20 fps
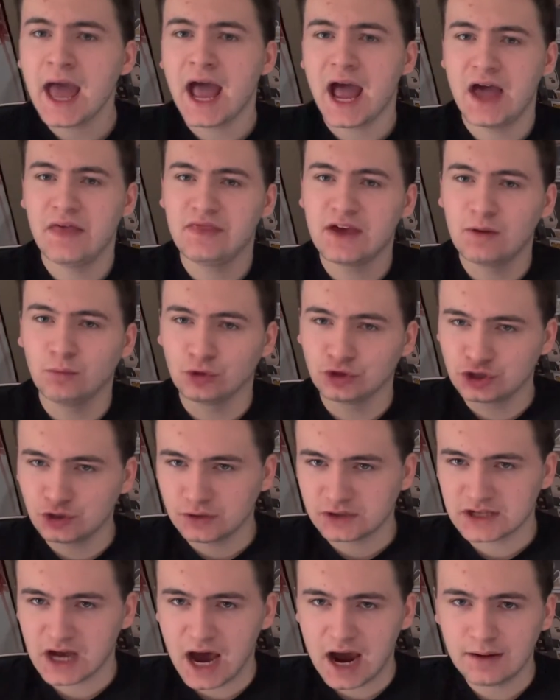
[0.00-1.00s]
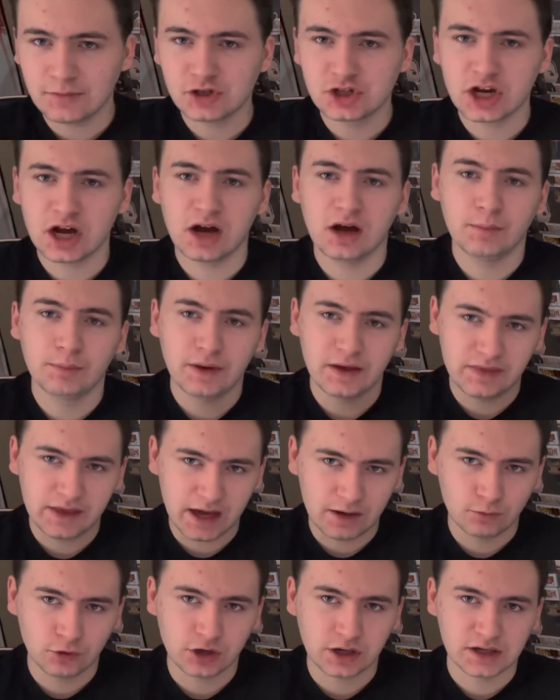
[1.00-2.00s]
and then we'll do a time jump, and
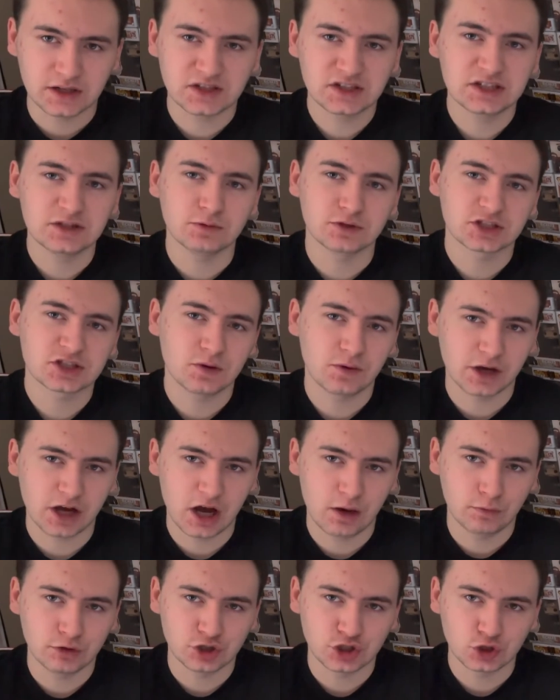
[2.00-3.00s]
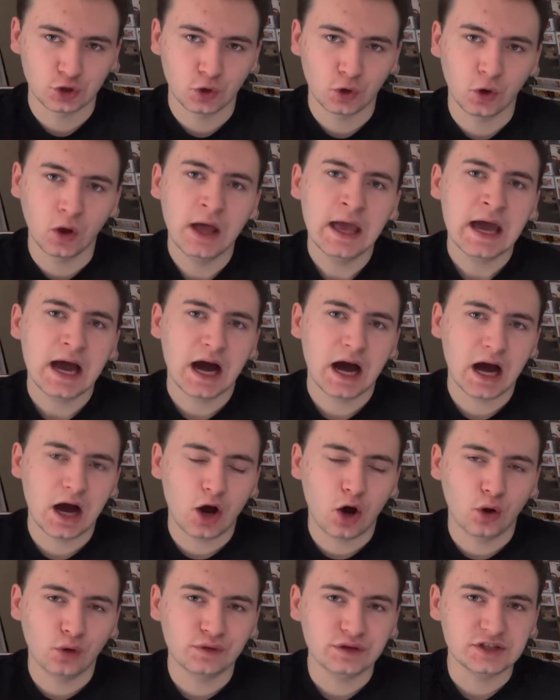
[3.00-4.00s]
then we're going to see what's going on with Joel
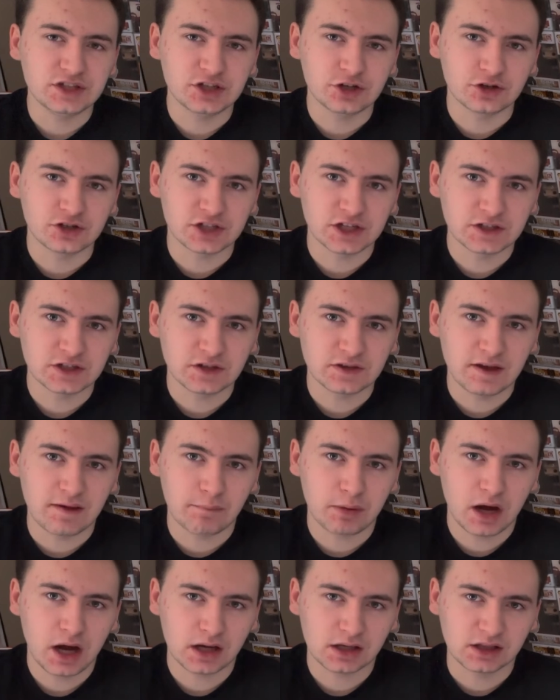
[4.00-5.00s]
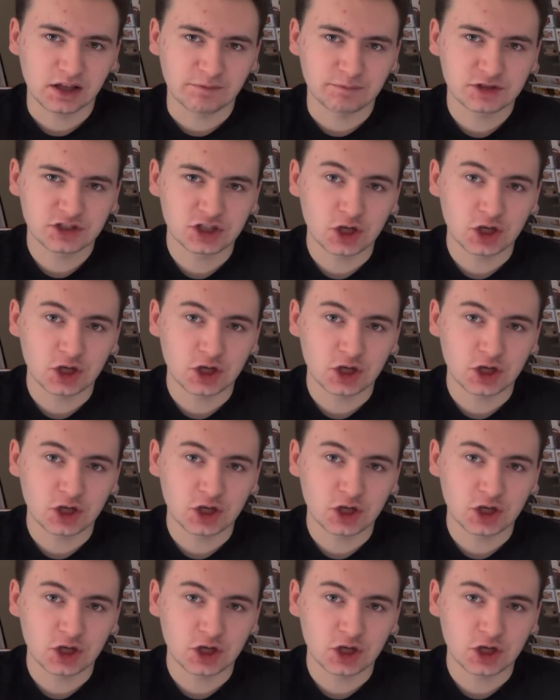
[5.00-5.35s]
all these years into the apocalypse.